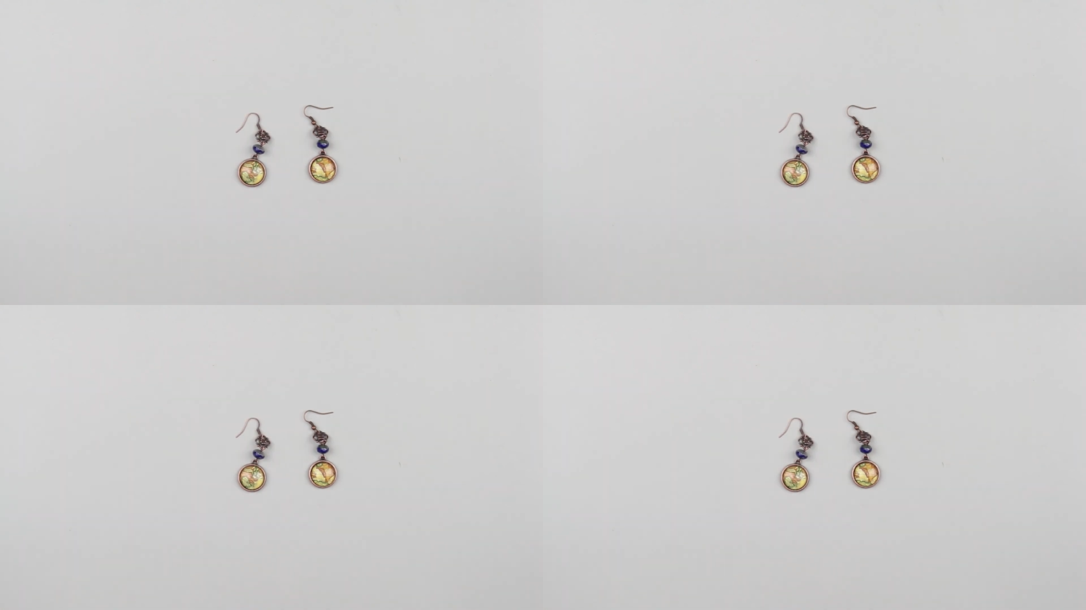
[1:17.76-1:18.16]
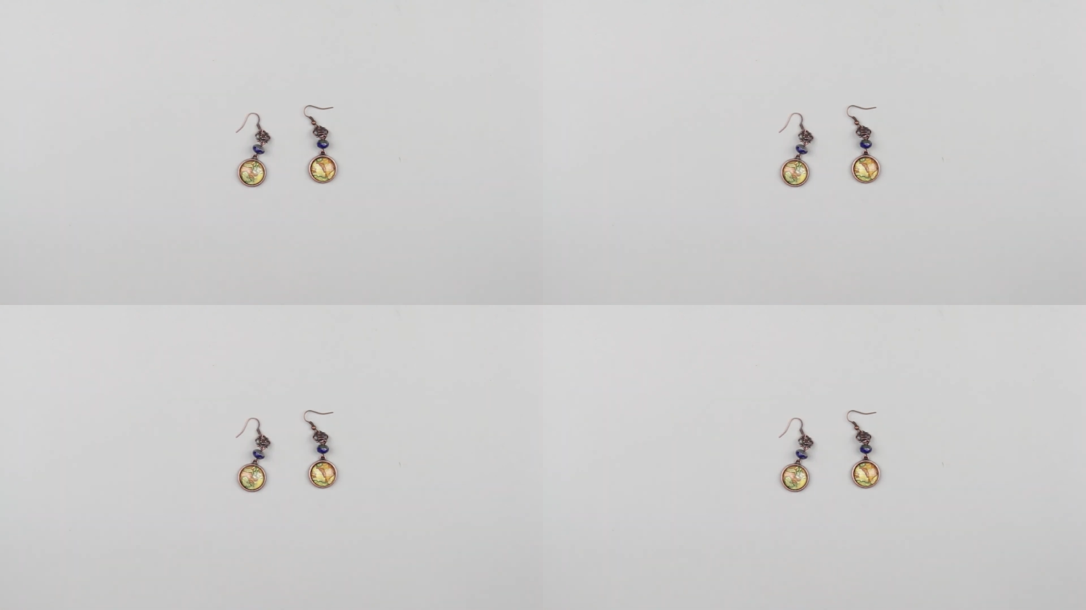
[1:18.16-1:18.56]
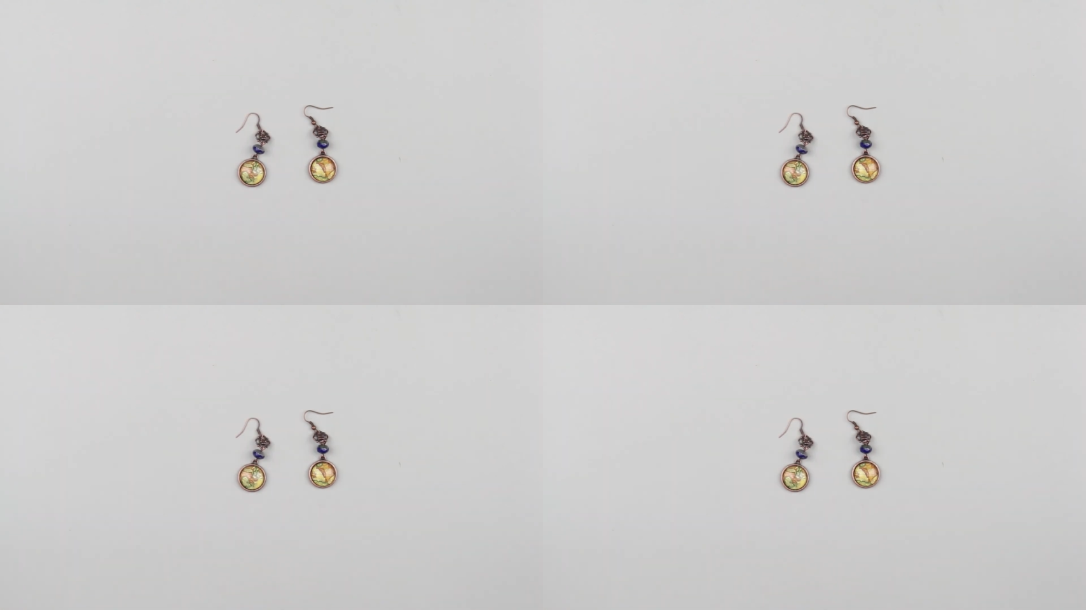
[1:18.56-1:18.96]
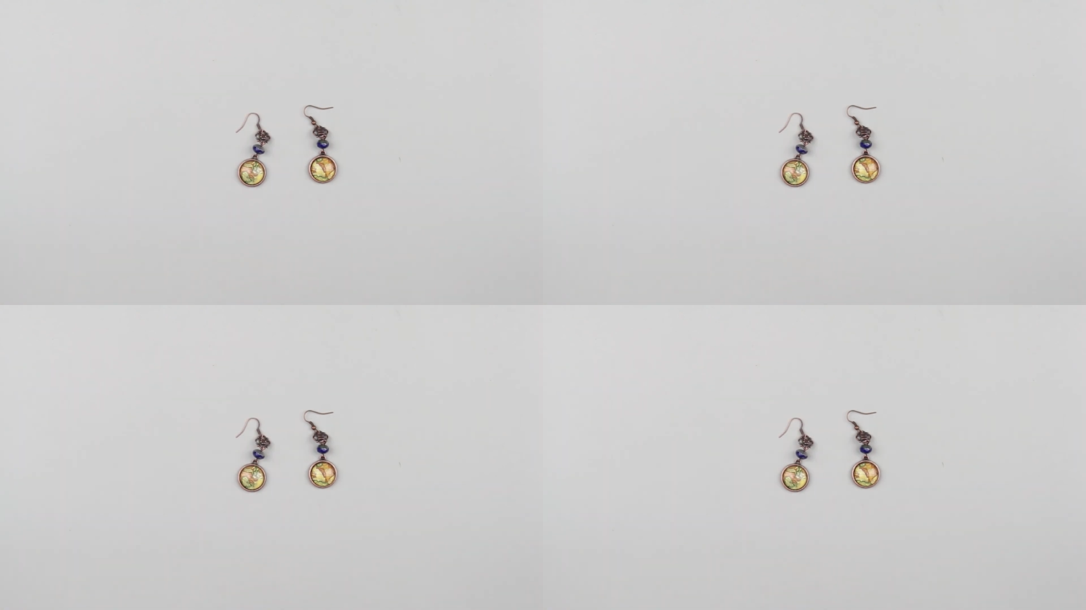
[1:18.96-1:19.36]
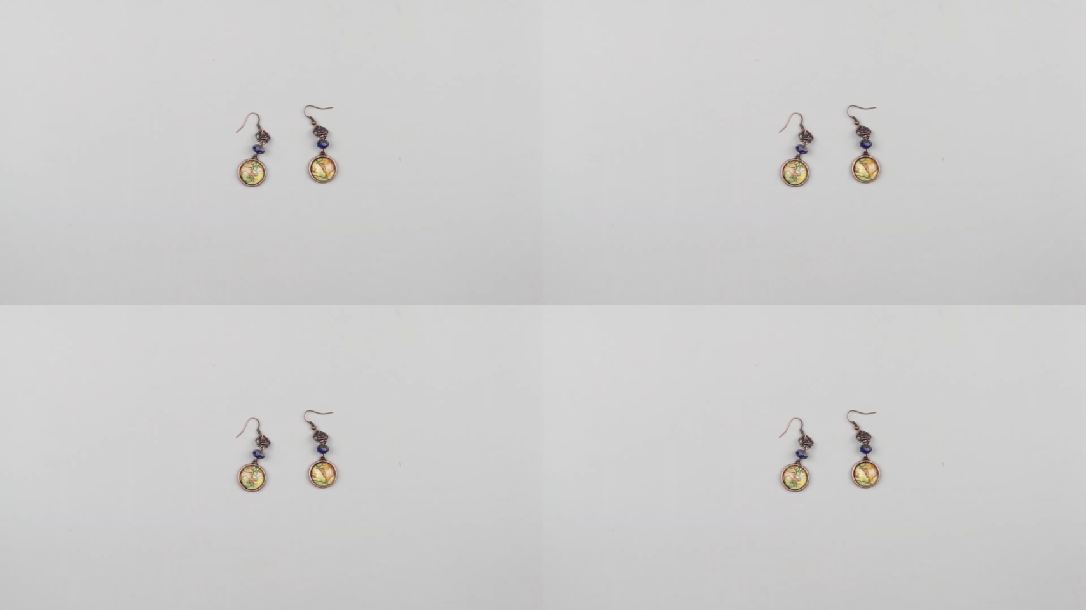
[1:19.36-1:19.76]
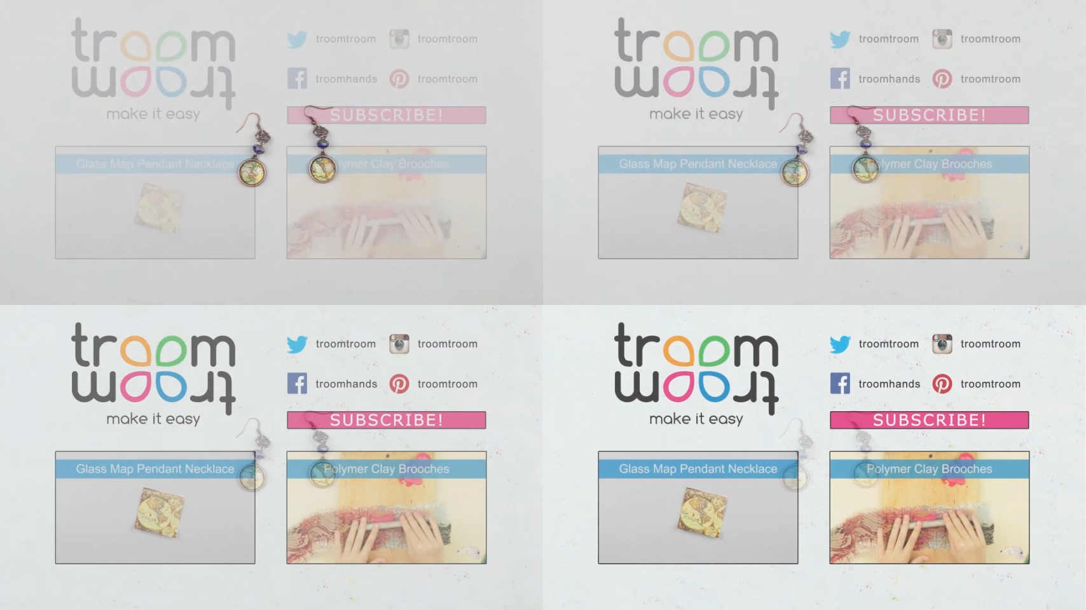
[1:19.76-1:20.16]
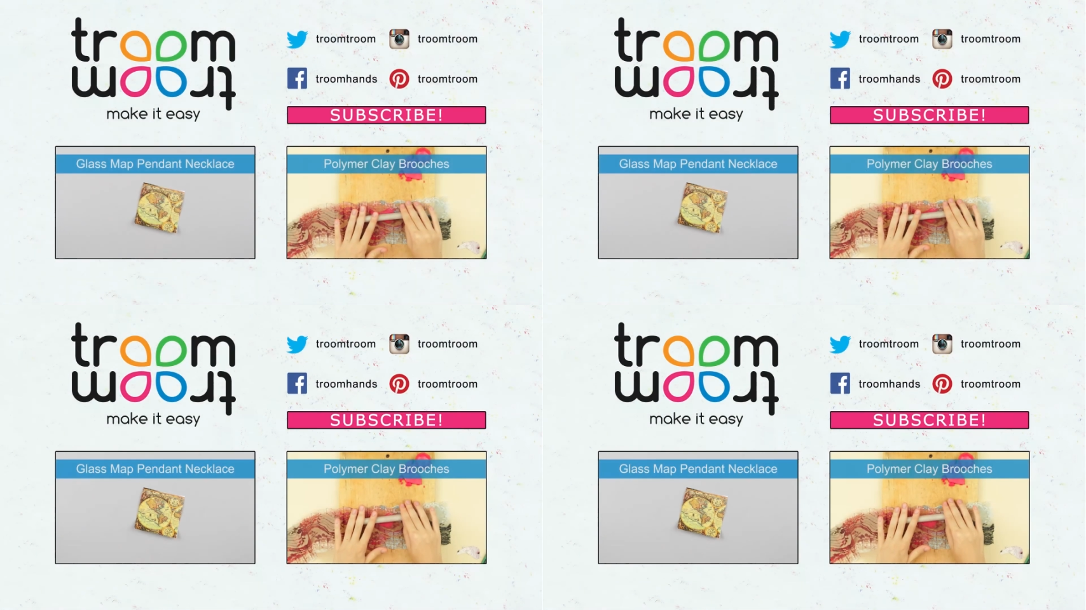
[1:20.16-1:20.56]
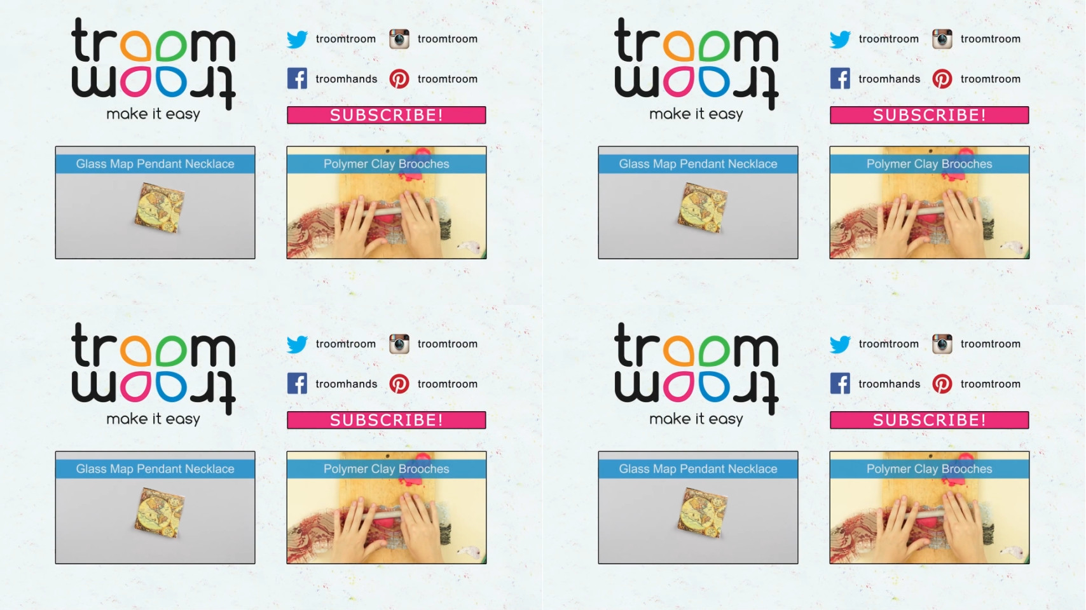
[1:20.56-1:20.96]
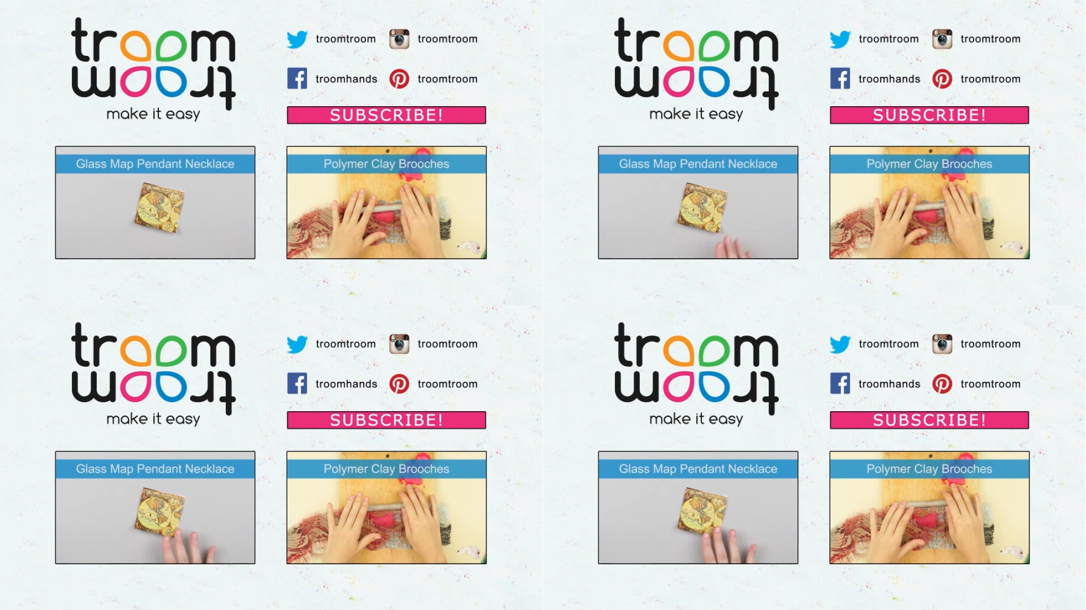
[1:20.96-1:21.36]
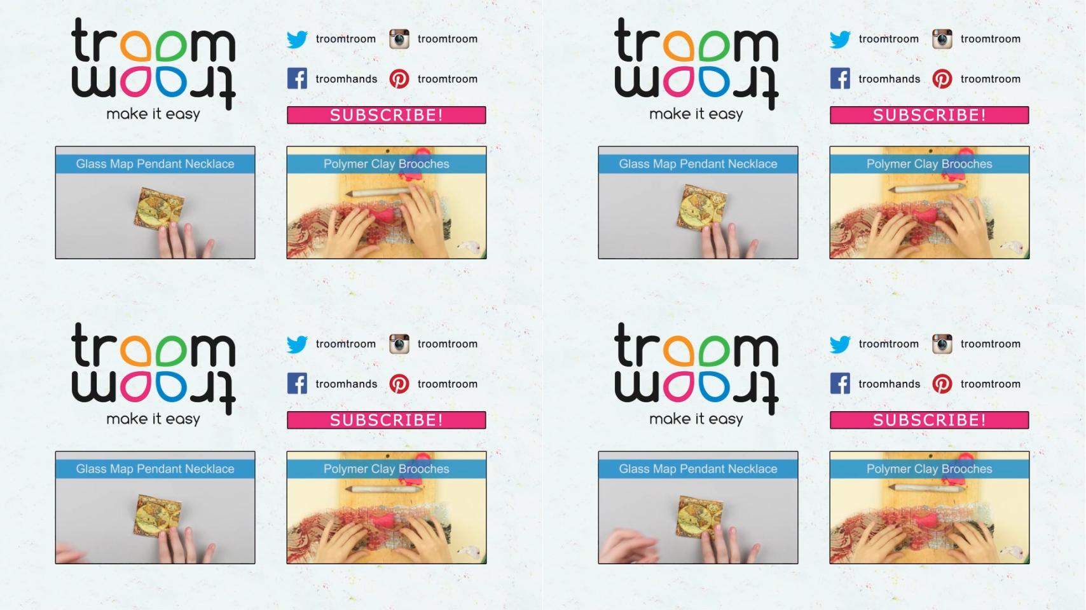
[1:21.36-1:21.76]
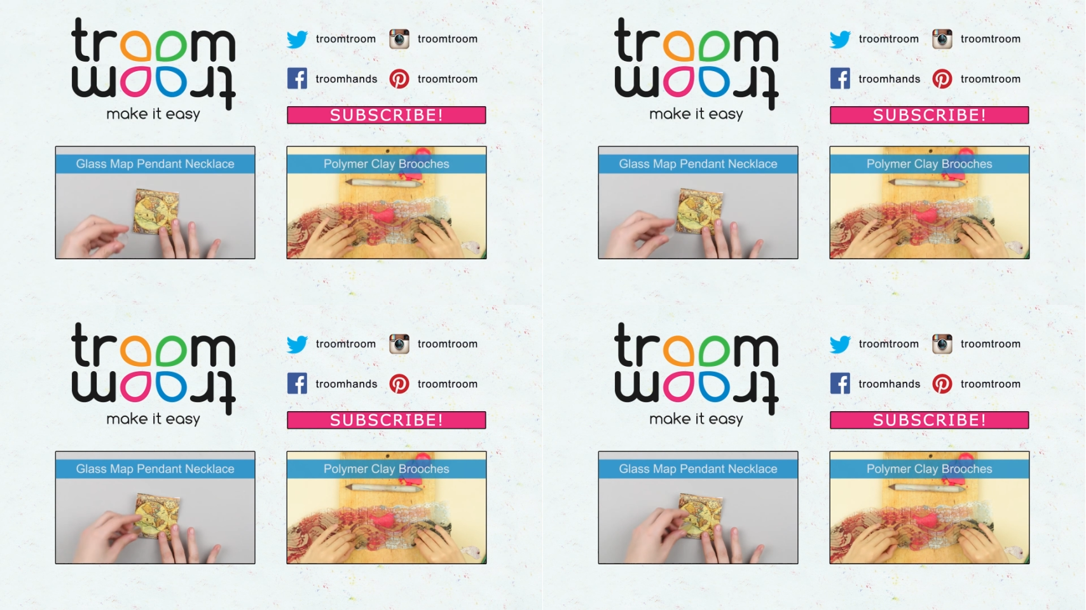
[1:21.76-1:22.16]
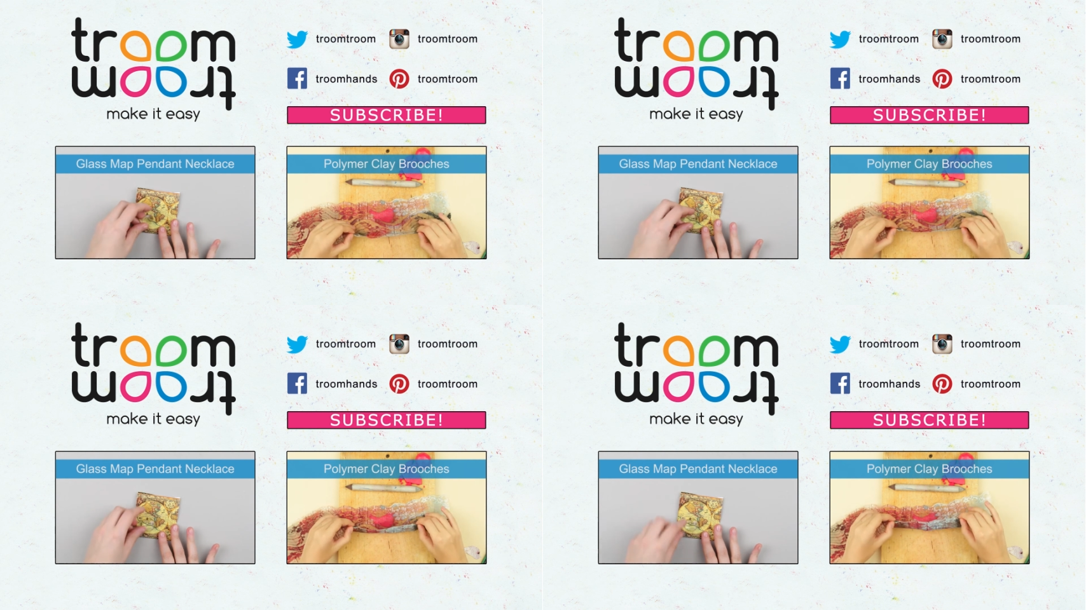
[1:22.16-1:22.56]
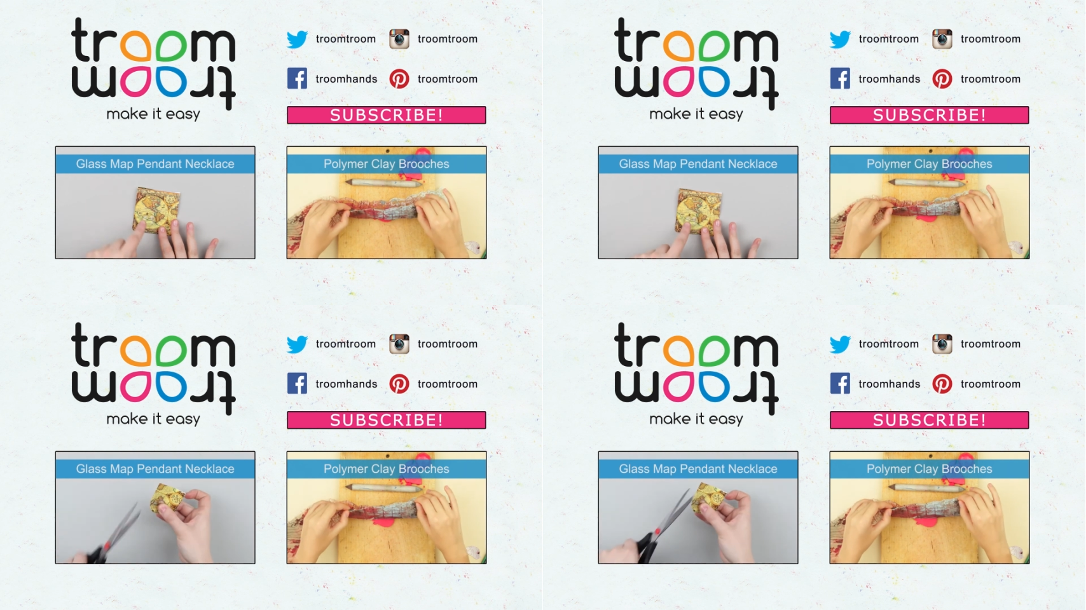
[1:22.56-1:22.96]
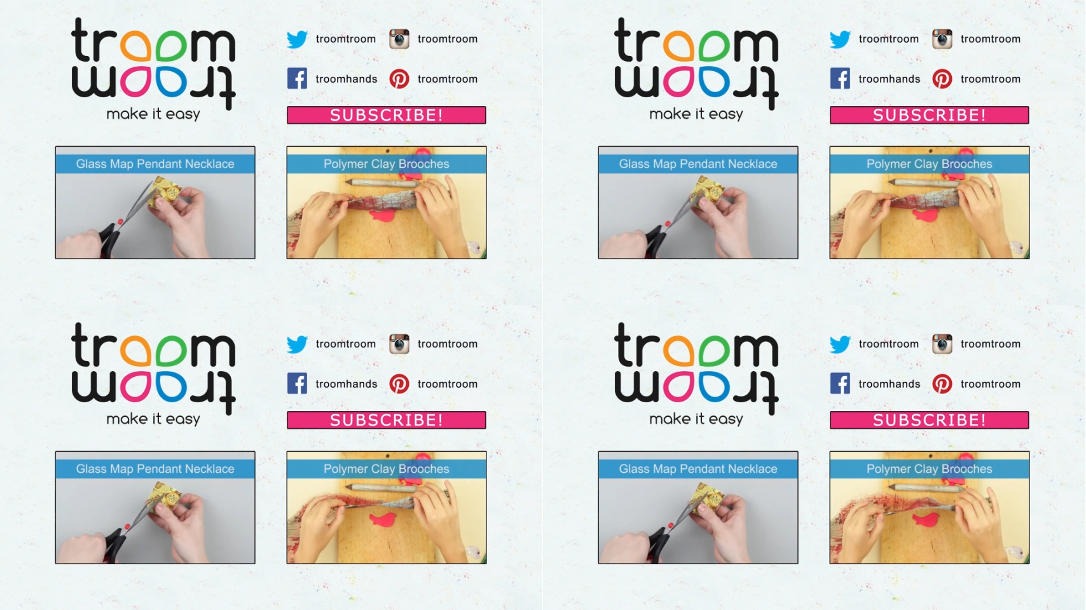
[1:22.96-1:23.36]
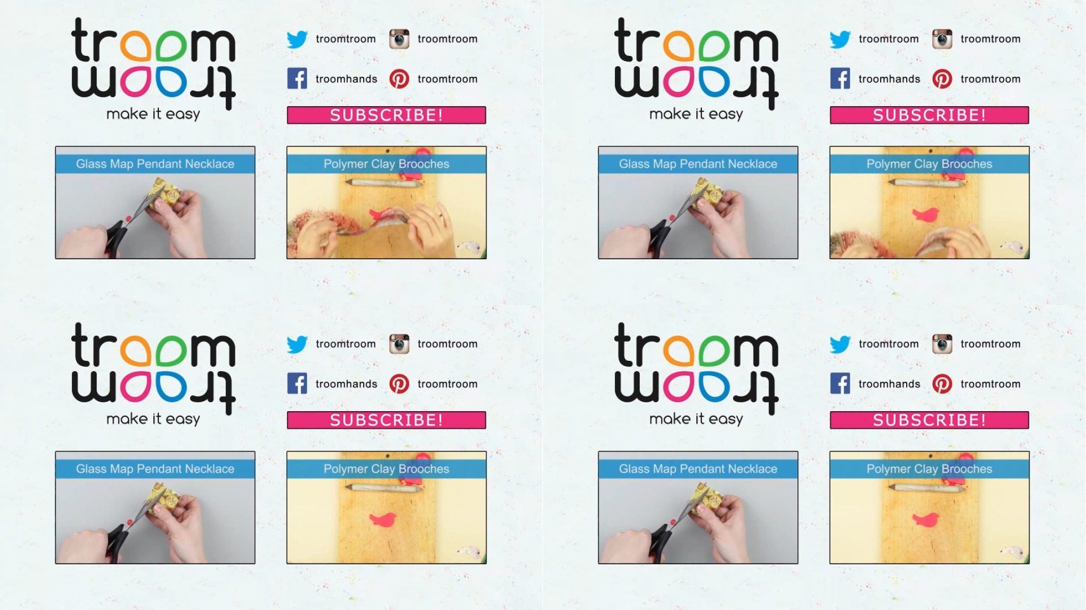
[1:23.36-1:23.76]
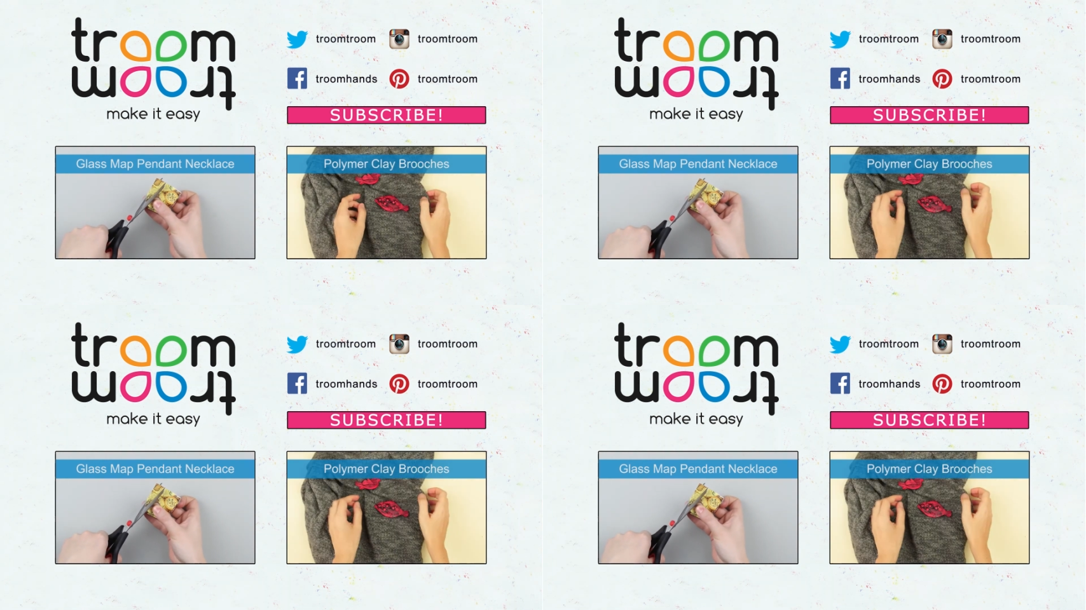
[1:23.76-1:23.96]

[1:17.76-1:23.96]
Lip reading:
(no speaker visible)